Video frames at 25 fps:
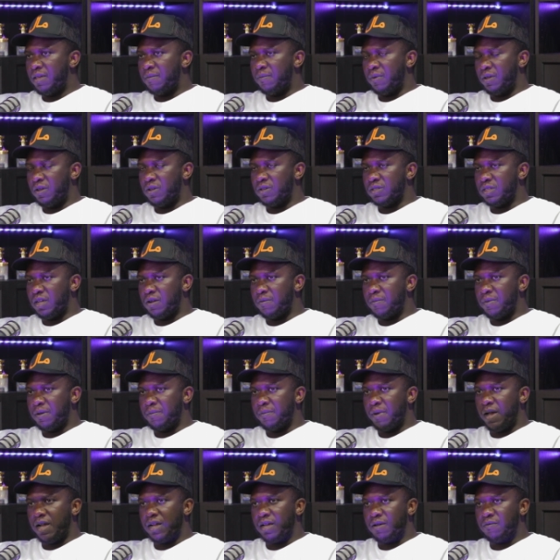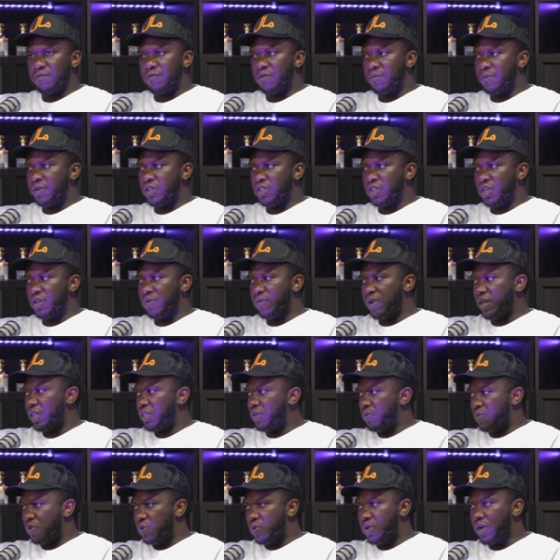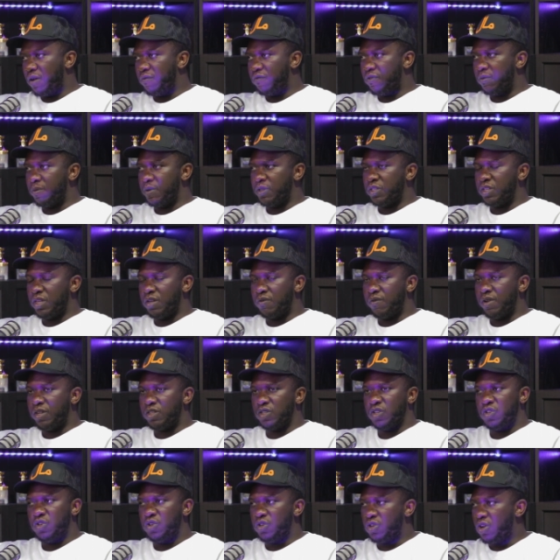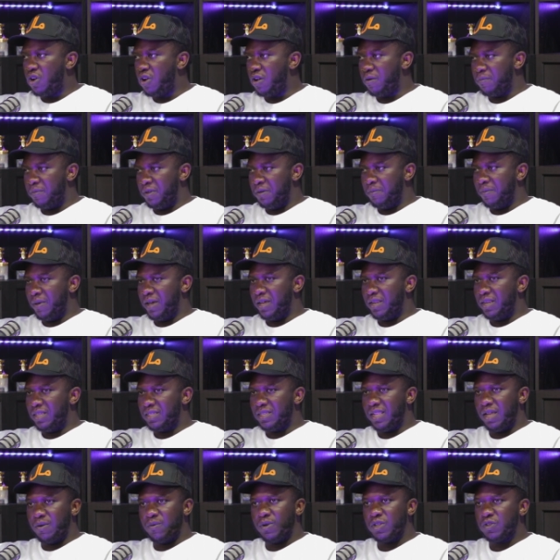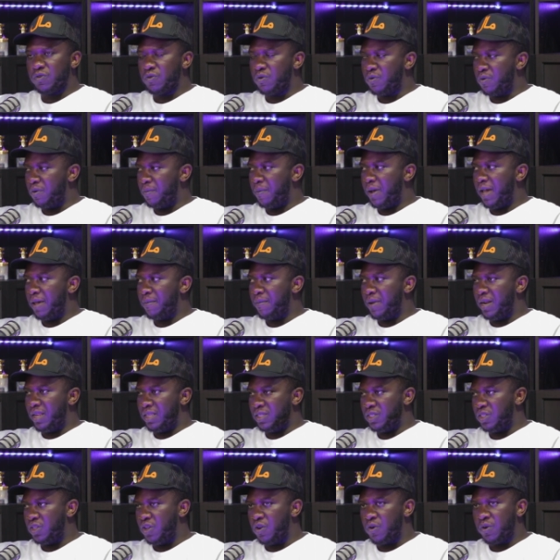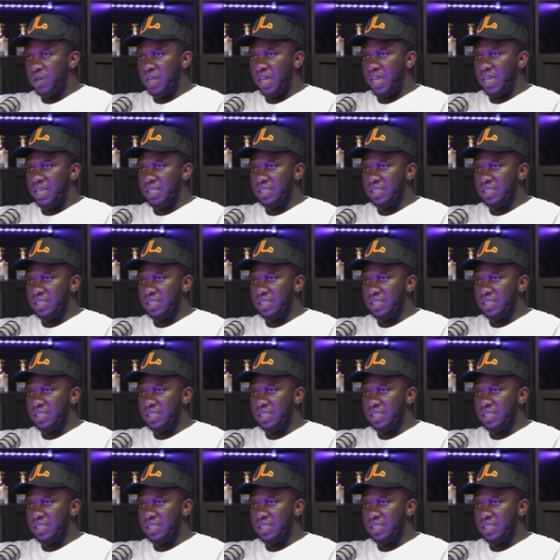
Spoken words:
because I remember I come from a generation, we all come from a generation, you can't be mad. It's like, what's wrong with my man? Is he okay?